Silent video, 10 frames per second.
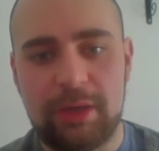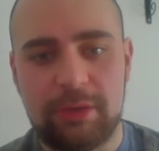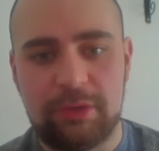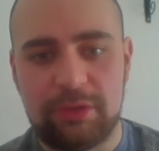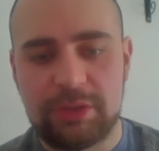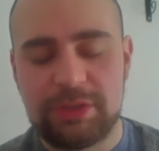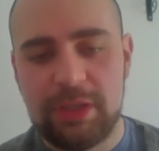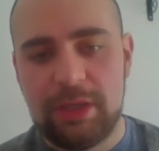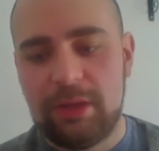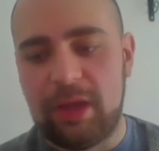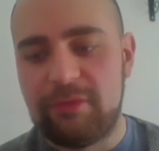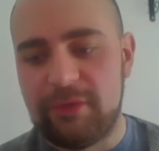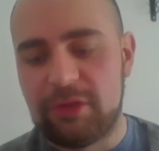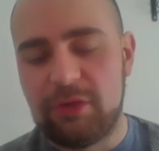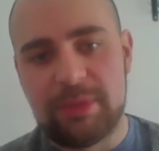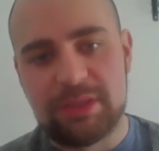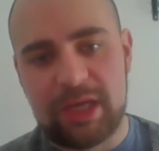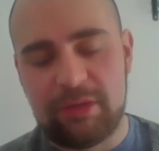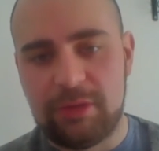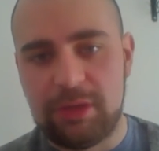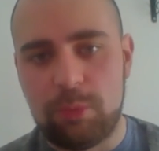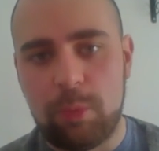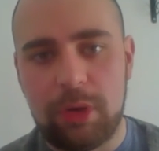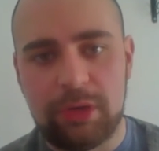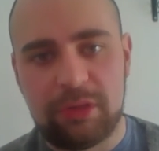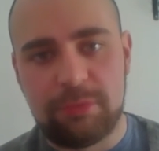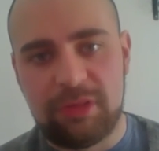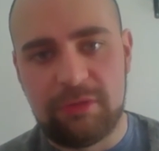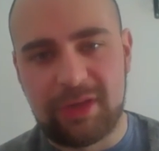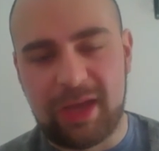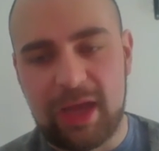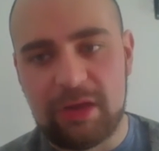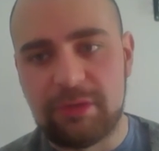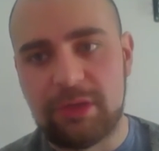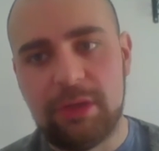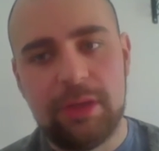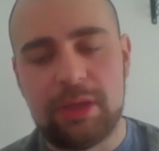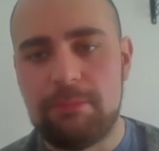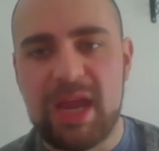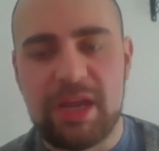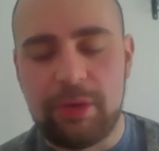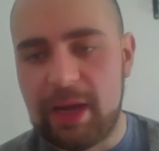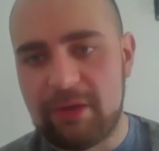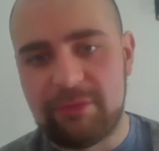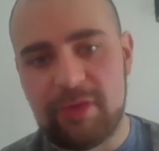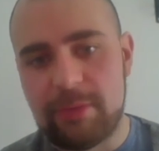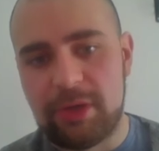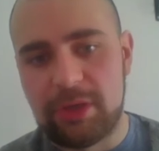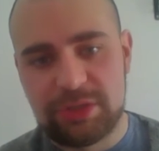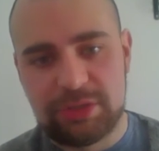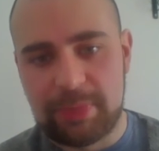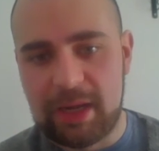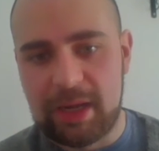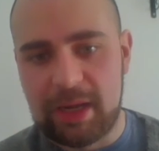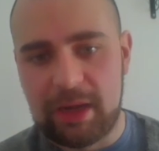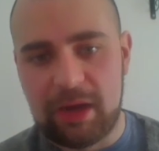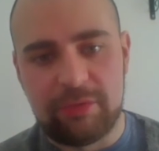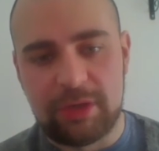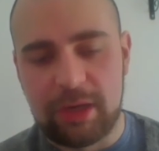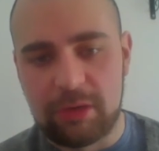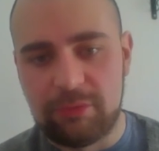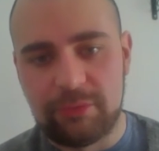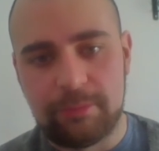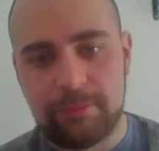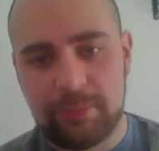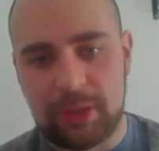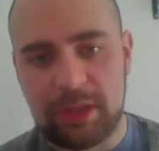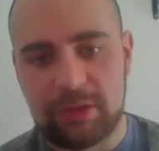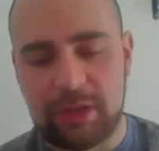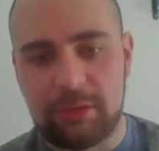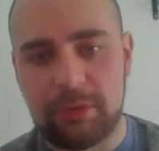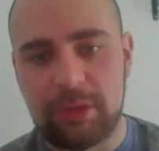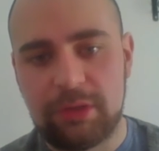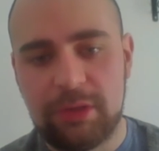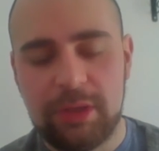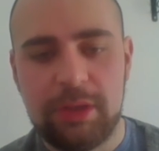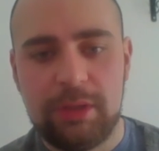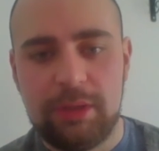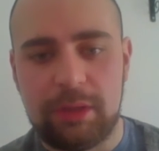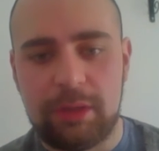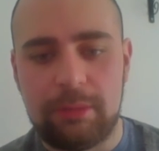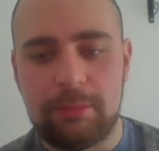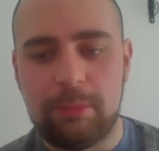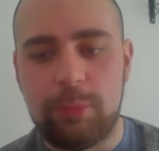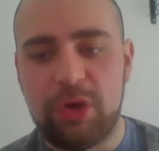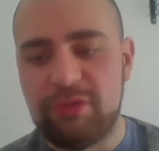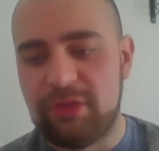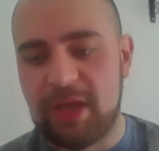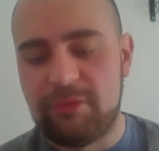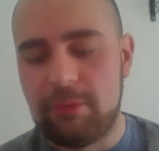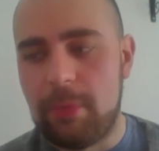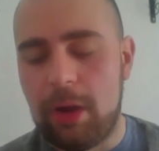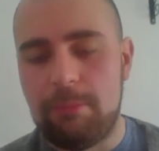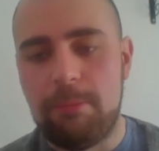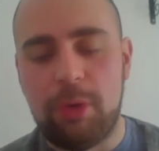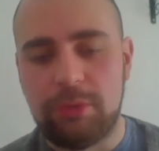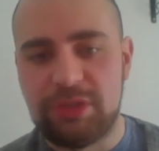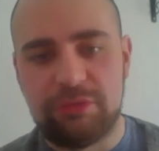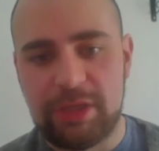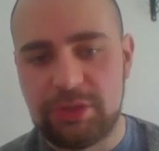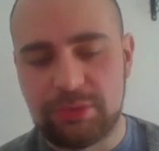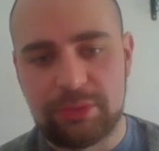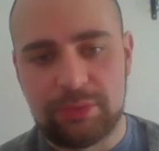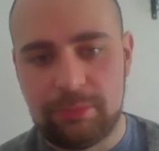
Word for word: as such. If it's only been tested in one specific area, it may not have very much power in the algorithm, and that's how it works. Um, we obviously have a, a multiracial